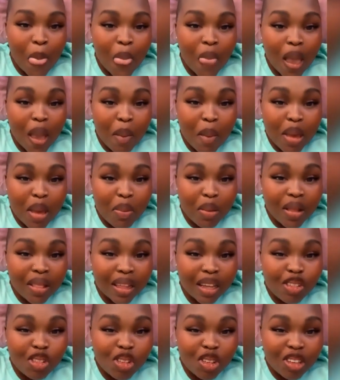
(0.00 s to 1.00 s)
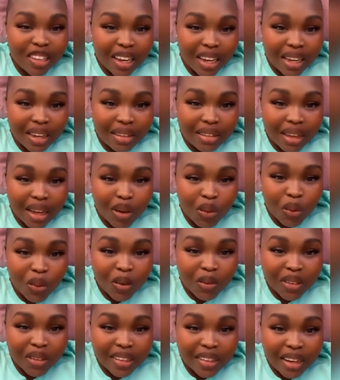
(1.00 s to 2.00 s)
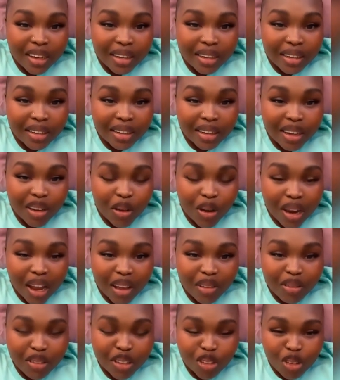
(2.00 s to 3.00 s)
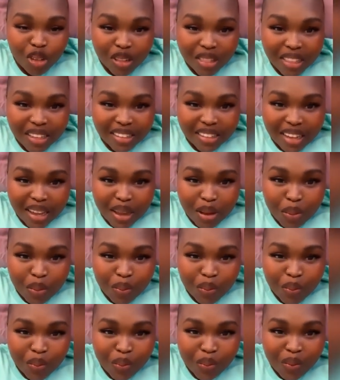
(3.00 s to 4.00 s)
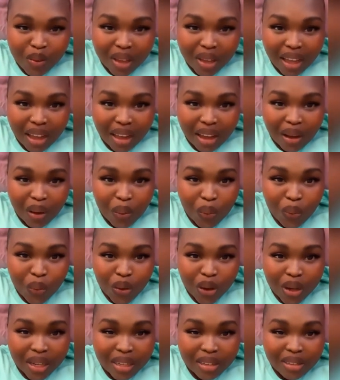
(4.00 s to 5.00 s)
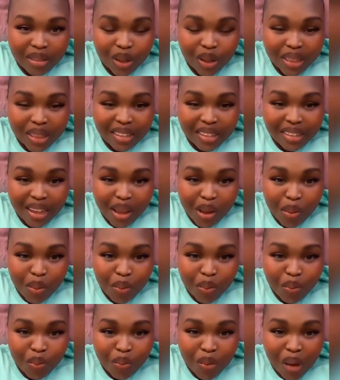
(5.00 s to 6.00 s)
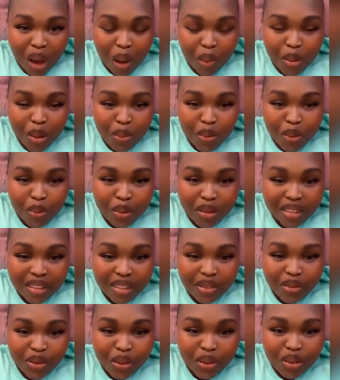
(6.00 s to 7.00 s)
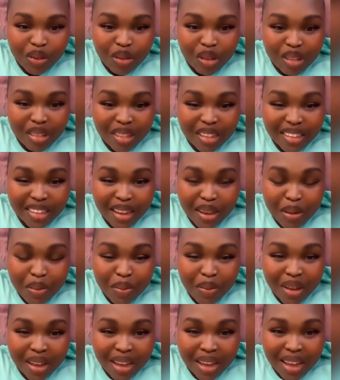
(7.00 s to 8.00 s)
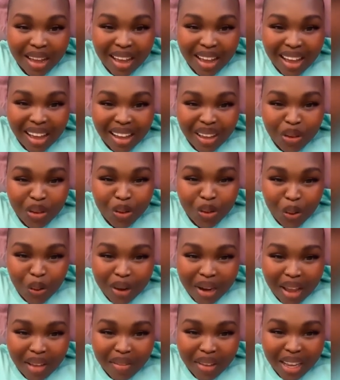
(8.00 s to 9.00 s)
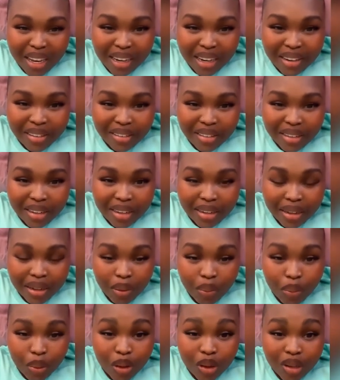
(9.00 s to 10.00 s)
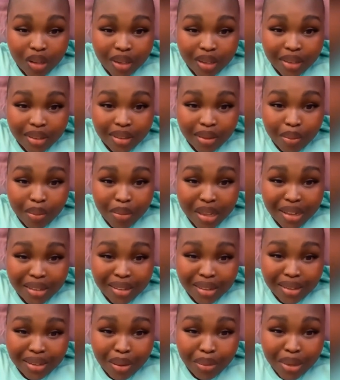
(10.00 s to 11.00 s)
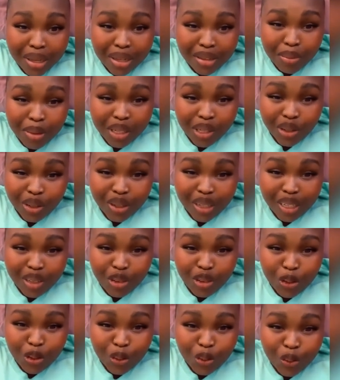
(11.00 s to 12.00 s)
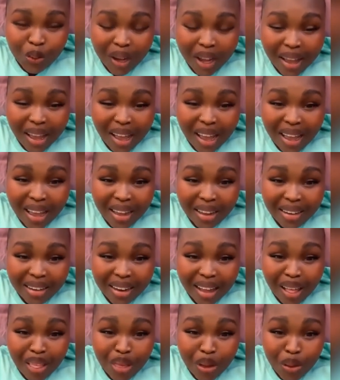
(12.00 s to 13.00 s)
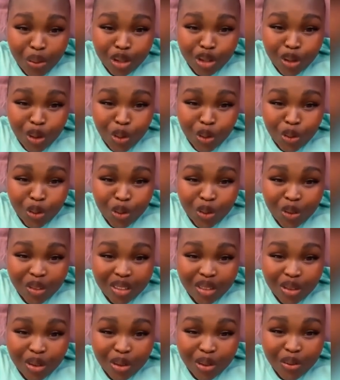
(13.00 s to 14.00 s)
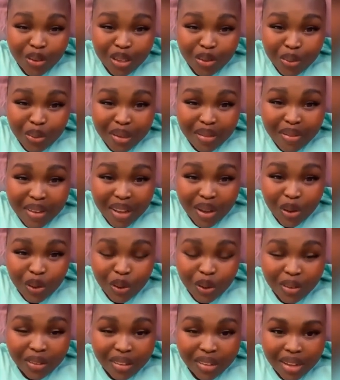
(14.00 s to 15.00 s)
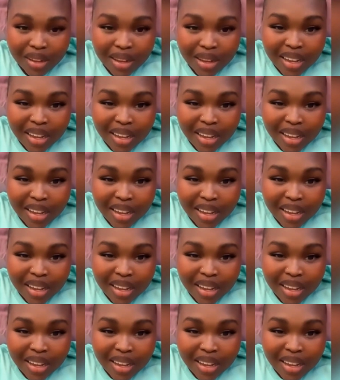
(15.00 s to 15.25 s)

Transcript: There are people that you date and all of a sudden your life is not the same. Work is not the same. How people perceive you, it's not the same. You don't have energy because they see something special in you, and they were told to look for specific girls.